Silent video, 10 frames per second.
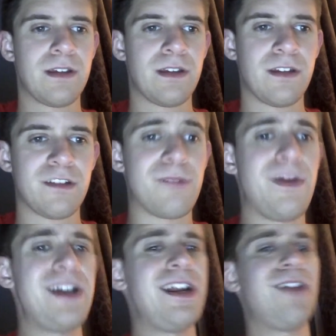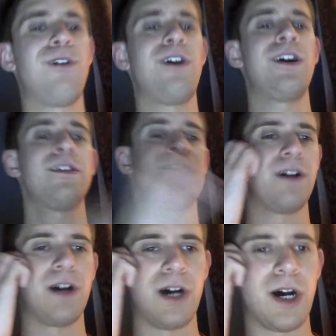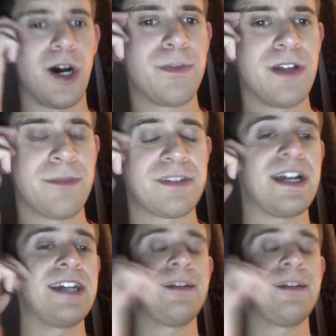So Monday Night Raw opened up tonight,